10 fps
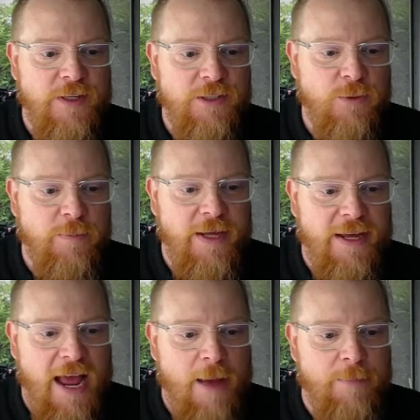would be a
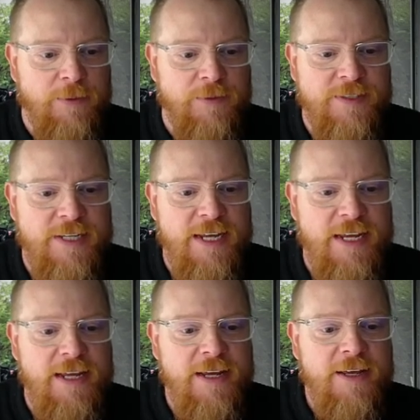capital
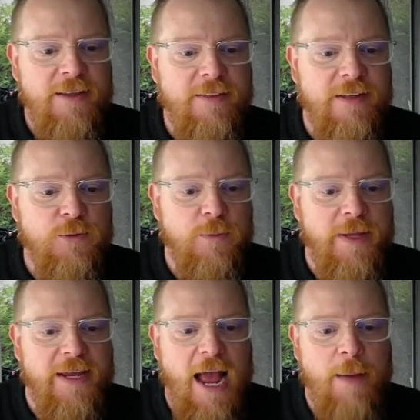D, this would be a
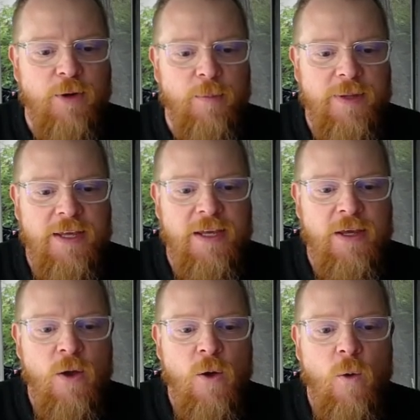capital P,
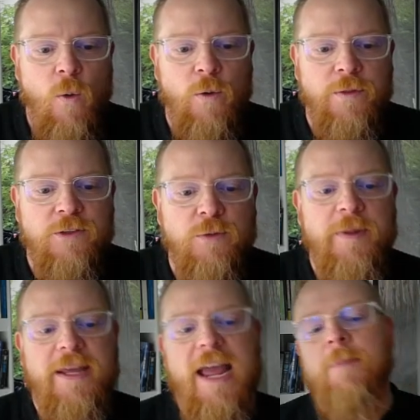or this would be
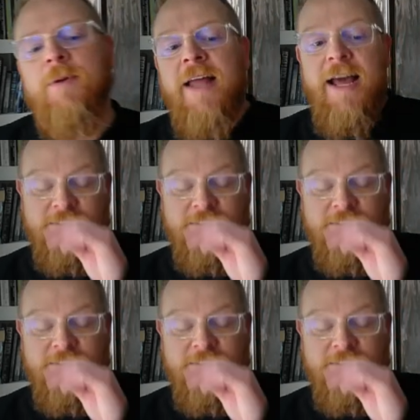capital S.